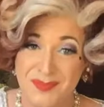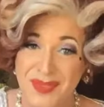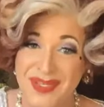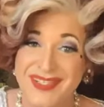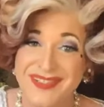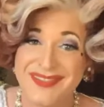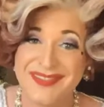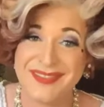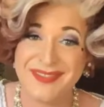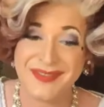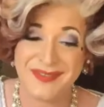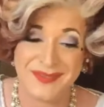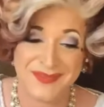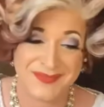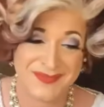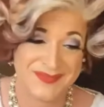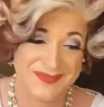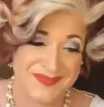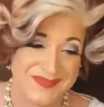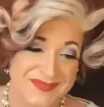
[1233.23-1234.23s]
please do.
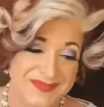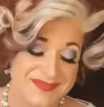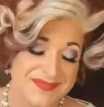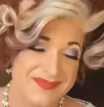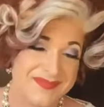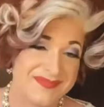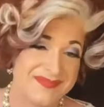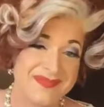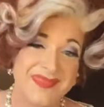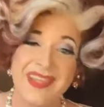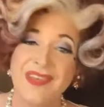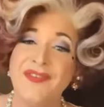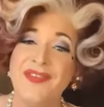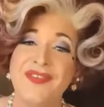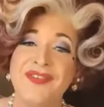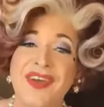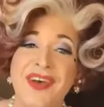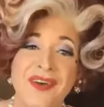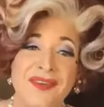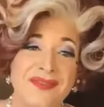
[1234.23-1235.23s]
If
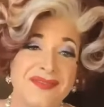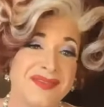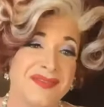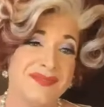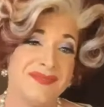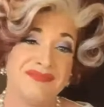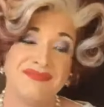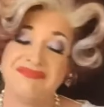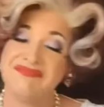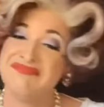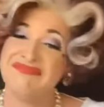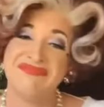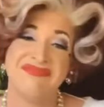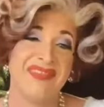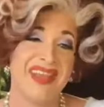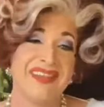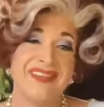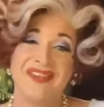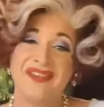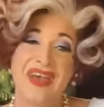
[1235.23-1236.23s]
you don't,
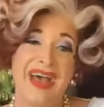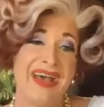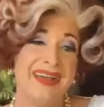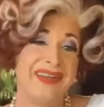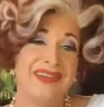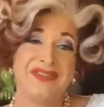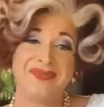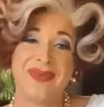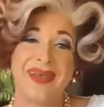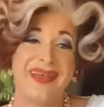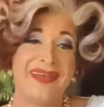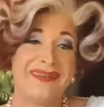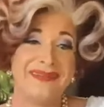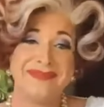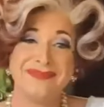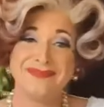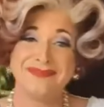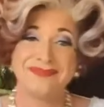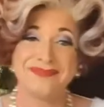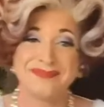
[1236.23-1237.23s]
that's fine as well.
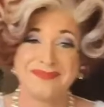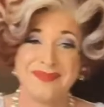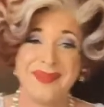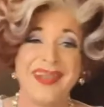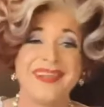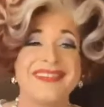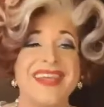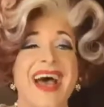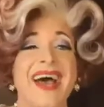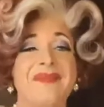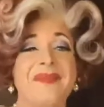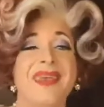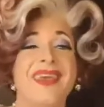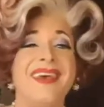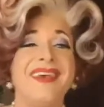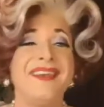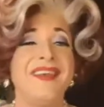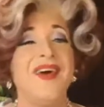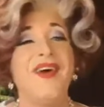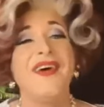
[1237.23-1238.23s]
Because I'm
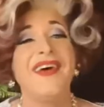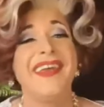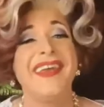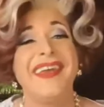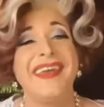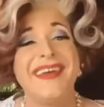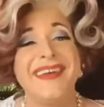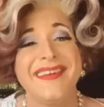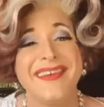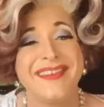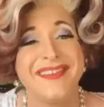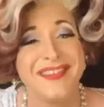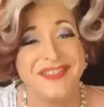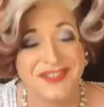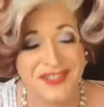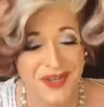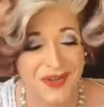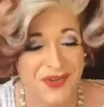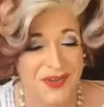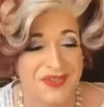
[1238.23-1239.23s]
here, you're here, and the
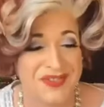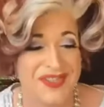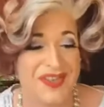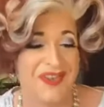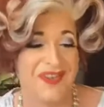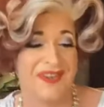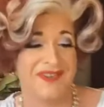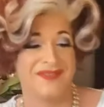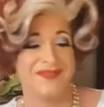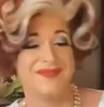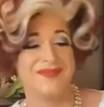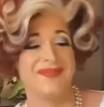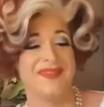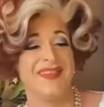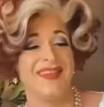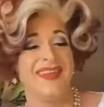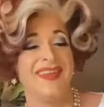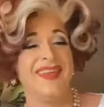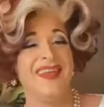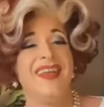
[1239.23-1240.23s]
show goes on.
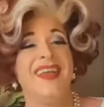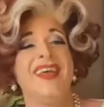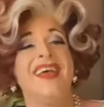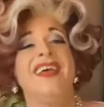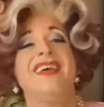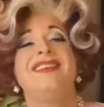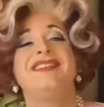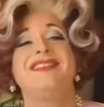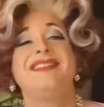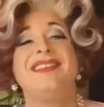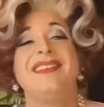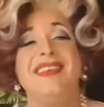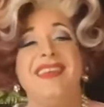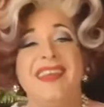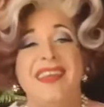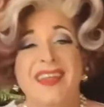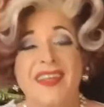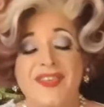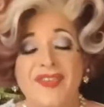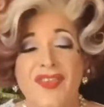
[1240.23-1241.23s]

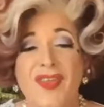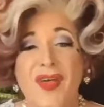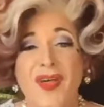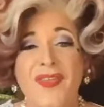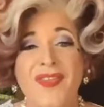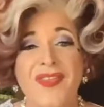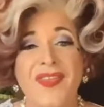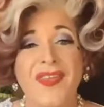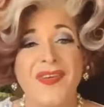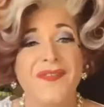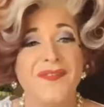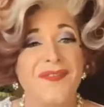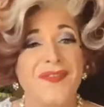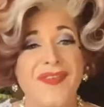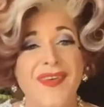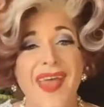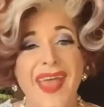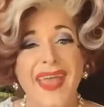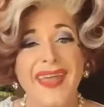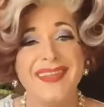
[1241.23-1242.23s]
Tears on the
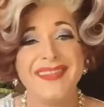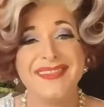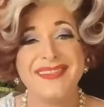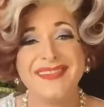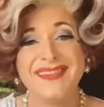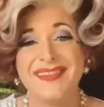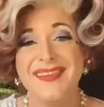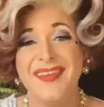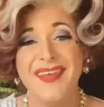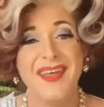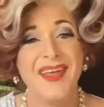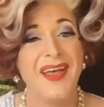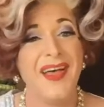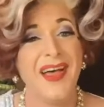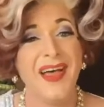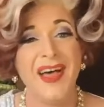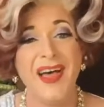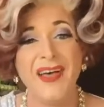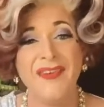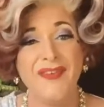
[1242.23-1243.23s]
face
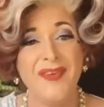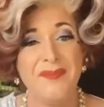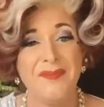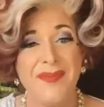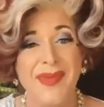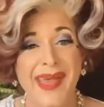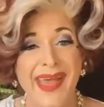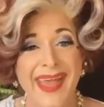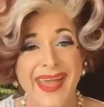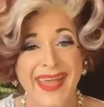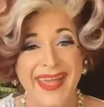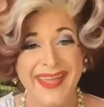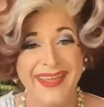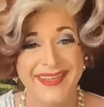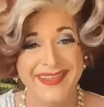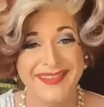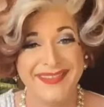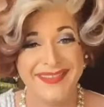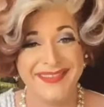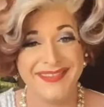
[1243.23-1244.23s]
of a
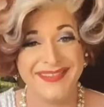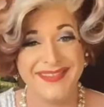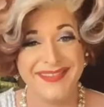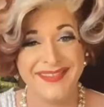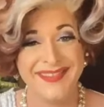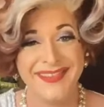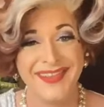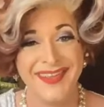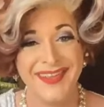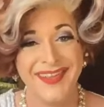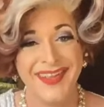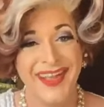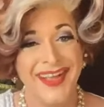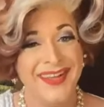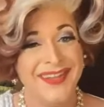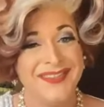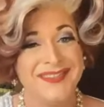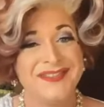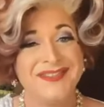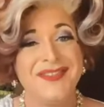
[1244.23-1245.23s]
man.
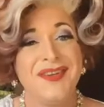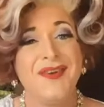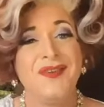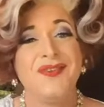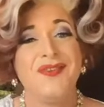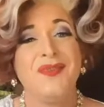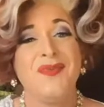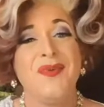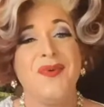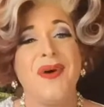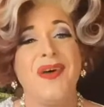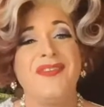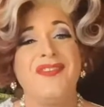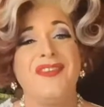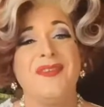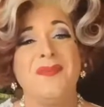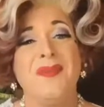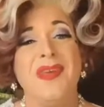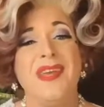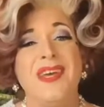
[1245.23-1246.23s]
Don't want
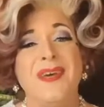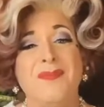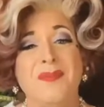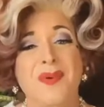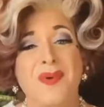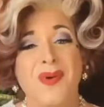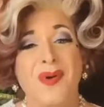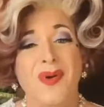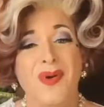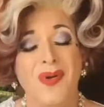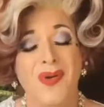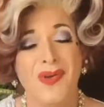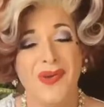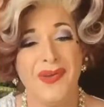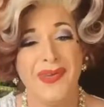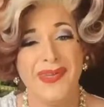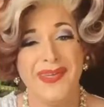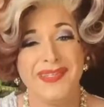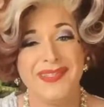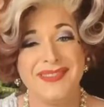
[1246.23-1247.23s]
to be a
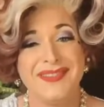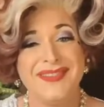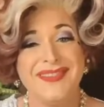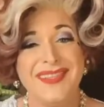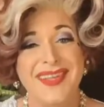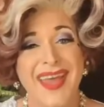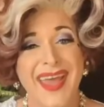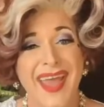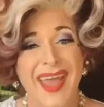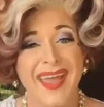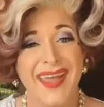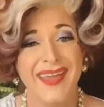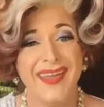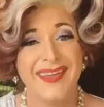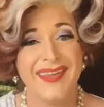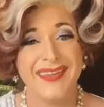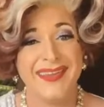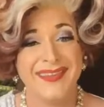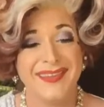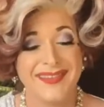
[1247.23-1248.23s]
boy
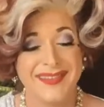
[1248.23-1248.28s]
today.